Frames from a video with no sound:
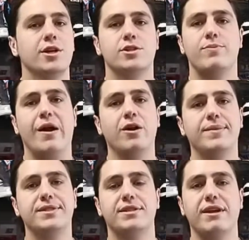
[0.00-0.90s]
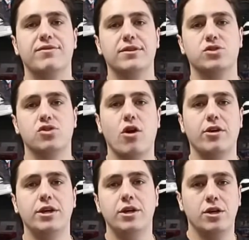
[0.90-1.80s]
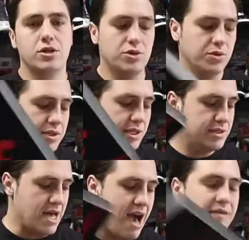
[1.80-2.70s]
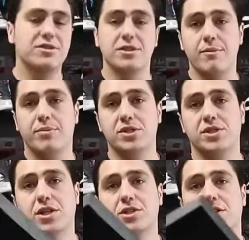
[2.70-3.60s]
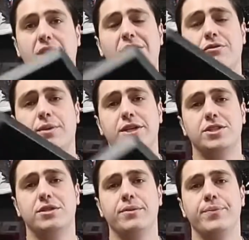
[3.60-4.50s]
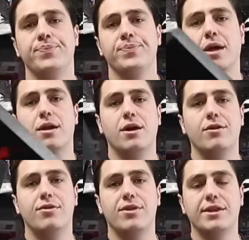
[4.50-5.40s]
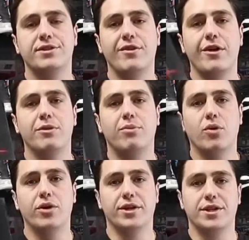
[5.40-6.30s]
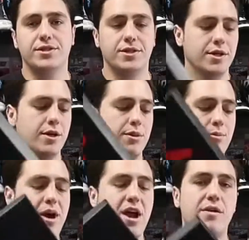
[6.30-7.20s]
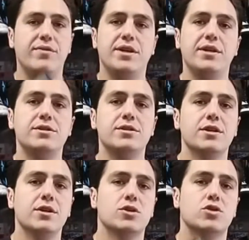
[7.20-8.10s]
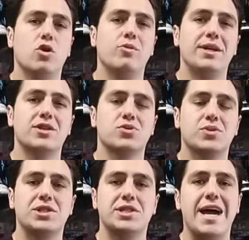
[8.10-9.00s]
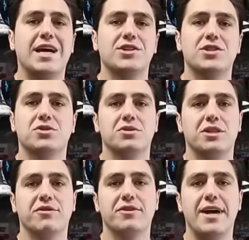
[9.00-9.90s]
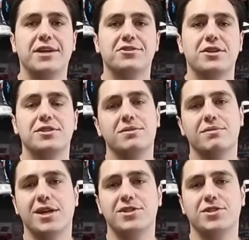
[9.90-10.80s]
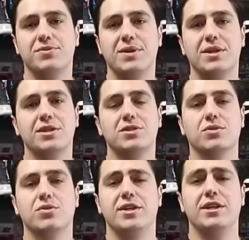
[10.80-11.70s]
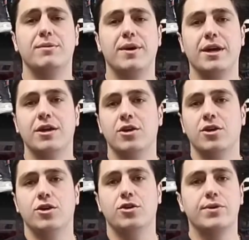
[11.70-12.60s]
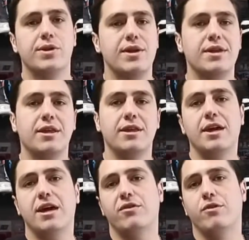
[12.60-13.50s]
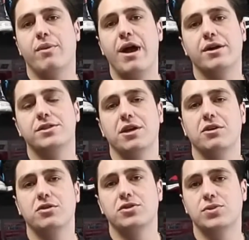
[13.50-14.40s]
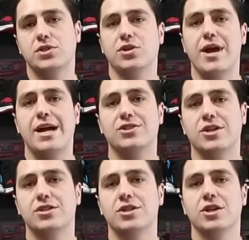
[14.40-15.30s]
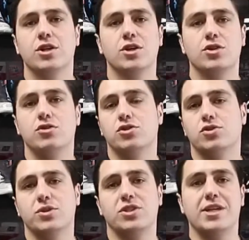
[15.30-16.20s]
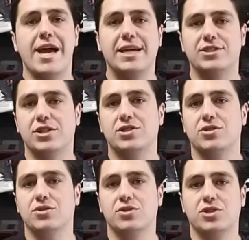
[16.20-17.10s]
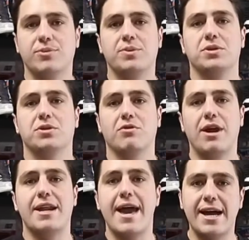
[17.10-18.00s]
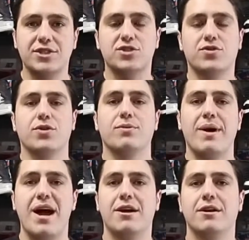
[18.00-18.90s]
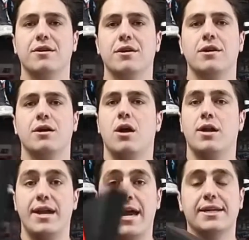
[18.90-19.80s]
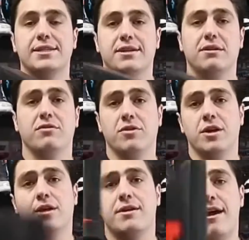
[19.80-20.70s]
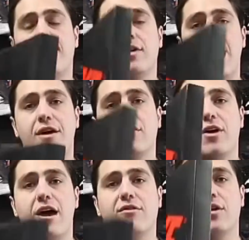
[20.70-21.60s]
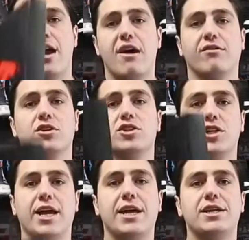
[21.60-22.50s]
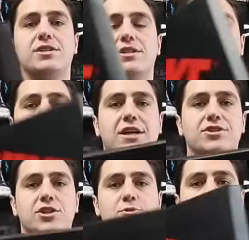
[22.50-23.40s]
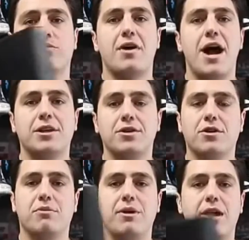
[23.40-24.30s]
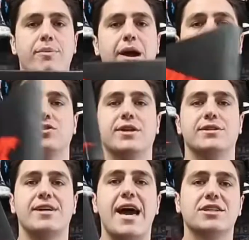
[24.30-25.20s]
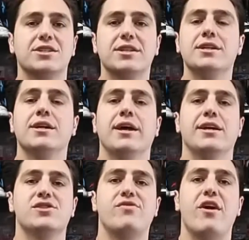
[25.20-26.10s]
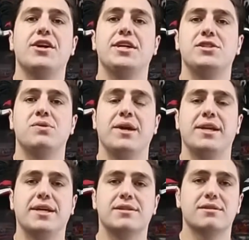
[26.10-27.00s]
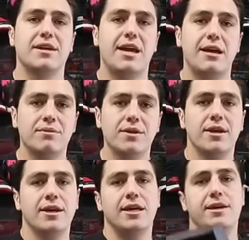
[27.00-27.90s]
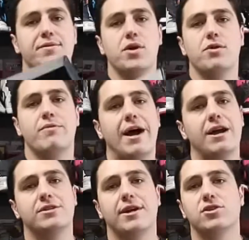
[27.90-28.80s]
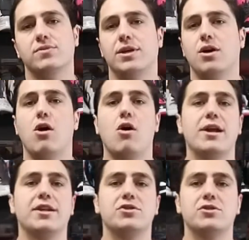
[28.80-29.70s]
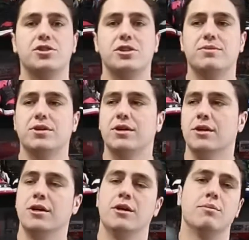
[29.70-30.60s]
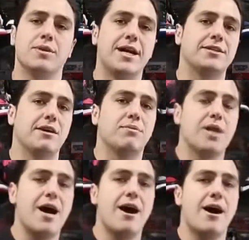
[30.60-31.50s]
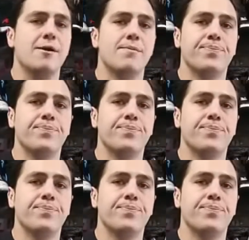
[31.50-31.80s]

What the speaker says: It's better to be safe than sorry. So with these, obviously I put signature confirmation. Another thing that's very important is the buyer of these told me to switch the address to a different address. He messaged me this through eBay. You would think that, yeah, if a buyer is telling you to switch your address, you should switch the address so you can ship it to the right address for the buyer. Negative. Never, ever, ever, ever change the address provided on a PayPal transaction. It's a very easy way to get scammed. Even though the buyer tells me, oh, I need you to ship to blah, blah.